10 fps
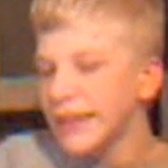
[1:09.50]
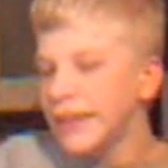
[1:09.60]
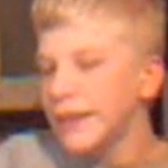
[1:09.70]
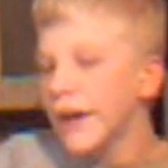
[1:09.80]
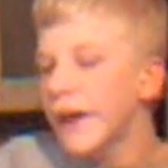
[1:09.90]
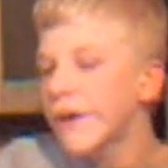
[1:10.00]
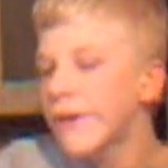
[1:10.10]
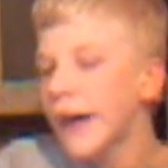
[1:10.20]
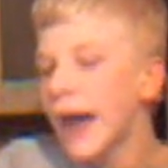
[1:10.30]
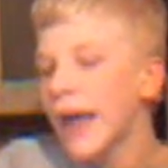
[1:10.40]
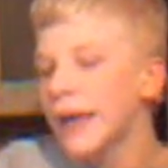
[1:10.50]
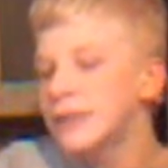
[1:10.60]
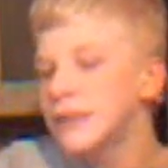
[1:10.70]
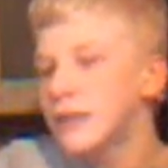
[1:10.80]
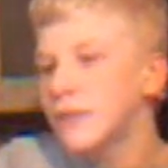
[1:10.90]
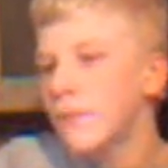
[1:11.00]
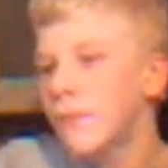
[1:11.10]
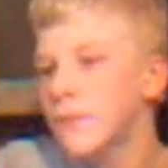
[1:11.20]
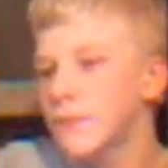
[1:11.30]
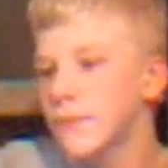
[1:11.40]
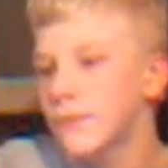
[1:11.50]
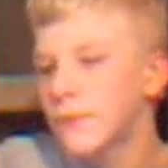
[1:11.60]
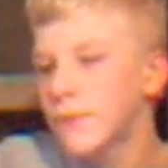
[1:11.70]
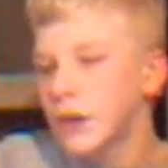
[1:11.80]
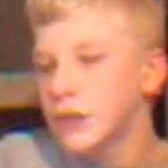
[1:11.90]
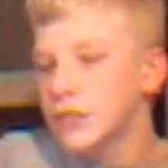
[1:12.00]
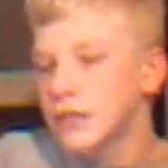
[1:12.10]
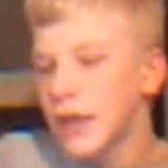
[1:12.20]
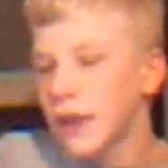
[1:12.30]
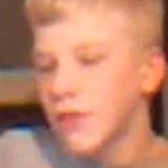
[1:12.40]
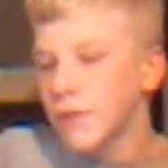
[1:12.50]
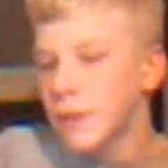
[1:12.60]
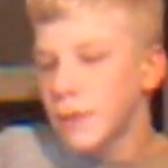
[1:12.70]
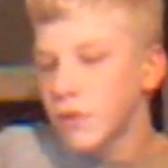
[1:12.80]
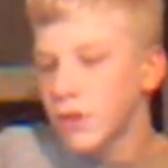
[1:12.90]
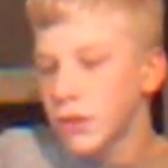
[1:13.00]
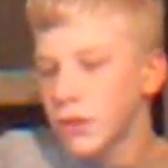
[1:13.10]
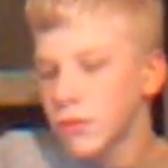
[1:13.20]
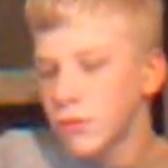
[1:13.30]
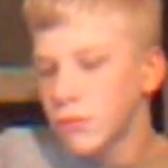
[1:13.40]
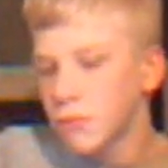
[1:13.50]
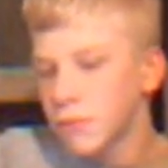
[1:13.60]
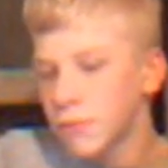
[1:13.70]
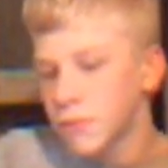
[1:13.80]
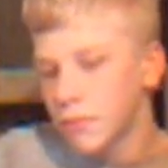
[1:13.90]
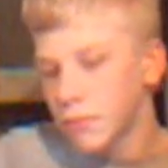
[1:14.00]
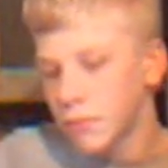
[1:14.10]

Sadly, no. I see worse than other people do.